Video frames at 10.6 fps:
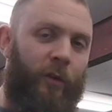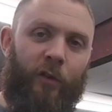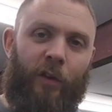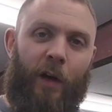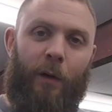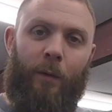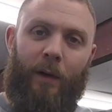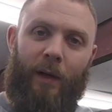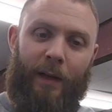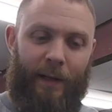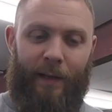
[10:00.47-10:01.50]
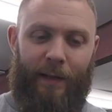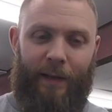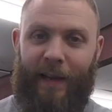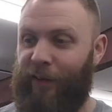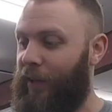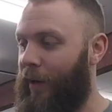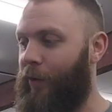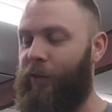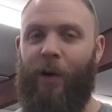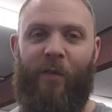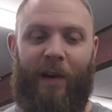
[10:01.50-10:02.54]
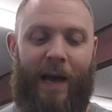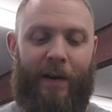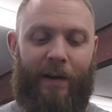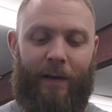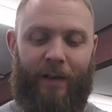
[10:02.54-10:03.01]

So let's get ourselves a ladder,